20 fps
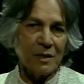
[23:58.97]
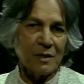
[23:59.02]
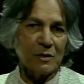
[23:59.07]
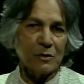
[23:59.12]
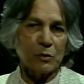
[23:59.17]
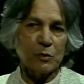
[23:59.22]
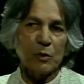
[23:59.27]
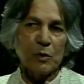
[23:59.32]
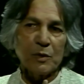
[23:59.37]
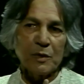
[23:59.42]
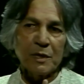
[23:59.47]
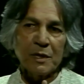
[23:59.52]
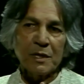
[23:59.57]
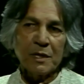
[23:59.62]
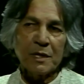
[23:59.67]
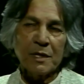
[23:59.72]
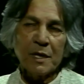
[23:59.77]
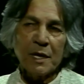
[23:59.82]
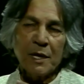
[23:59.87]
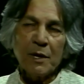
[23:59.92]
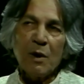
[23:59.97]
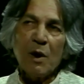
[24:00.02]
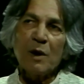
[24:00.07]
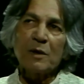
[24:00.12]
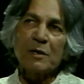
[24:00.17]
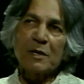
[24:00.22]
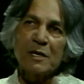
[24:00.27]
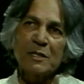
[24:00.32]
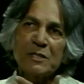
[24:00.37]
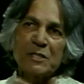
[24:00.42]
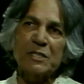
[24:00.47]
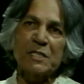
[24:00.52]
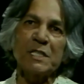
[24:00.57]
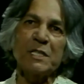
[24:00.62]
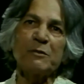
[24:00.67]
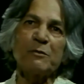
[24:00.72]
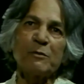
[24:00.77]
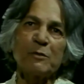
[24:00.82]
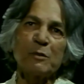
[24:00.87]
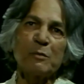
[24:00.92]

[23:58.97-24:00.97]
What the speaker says: So it cannot conceive of